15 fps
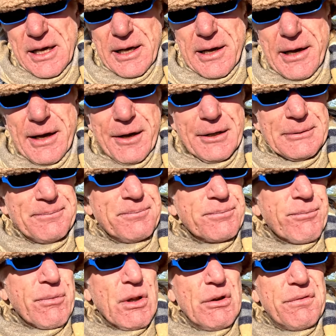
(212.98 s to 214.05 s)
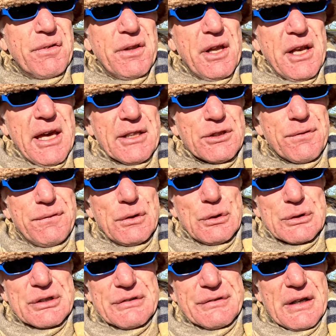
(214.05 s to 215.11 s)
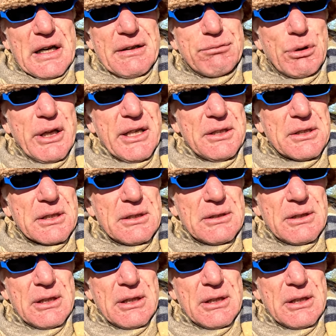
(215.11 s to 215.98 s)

that car for the next four to five weeks,